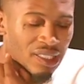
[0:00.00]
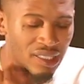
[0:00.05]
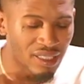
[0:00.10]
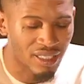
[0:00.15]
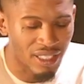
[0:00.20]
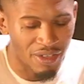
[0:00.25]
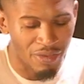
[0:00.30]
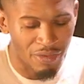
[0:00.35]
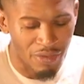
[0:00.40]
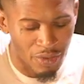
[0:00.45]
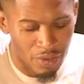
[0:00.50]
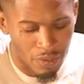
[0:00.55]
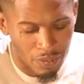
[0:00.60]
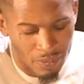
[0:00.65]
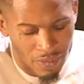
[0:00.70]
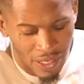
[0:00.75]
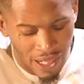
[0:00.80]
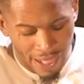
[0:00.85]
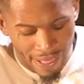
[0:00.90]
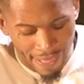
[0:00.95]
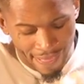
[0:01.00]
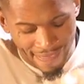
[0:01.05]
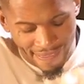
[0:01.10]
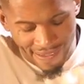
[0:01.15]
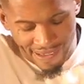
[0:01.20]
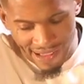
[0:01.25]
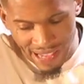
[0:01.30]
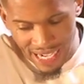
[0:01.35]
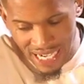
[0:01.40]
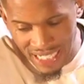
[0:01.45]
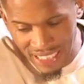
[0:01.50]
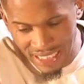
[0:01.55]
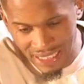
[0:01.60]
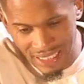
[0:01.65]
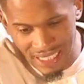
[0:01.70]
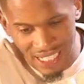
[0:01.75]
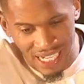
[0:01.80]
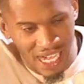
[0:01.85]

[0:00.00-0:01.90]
It's a film, and